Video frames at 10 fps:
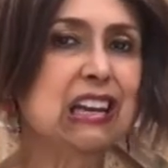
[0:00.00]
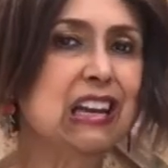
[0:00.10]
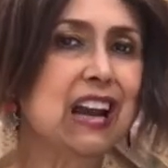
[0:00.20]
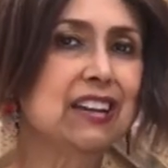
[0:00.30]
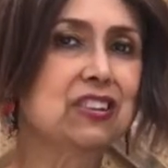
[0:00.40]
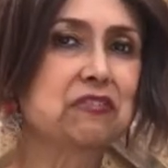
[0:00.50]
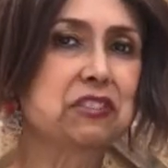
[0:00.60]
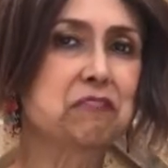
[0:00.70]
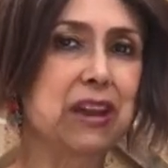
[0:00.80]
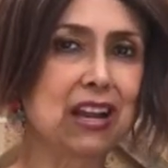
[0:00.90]
kind of
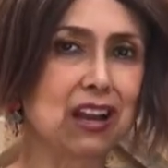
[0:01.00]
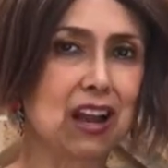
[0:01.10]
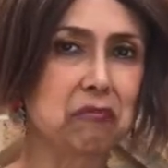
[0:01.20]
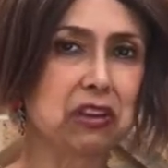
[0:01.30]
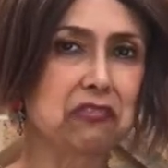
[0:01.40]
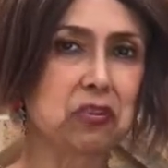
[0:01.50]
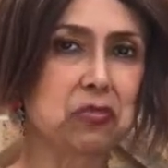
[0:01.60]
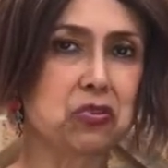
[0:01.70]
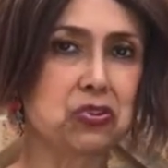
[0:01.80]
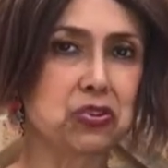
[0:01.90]
smell coming from
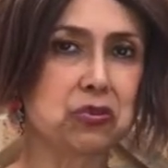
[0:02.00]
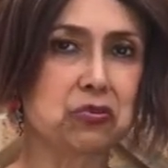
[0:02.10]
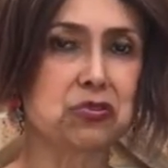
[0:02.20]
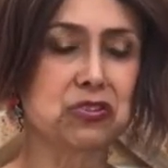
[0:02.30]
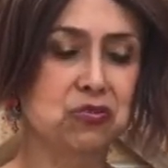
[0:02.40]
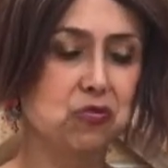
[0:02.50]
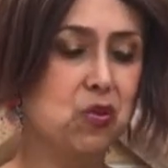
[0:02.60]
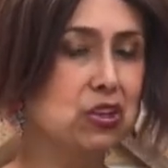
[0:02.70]
your shoes. So what a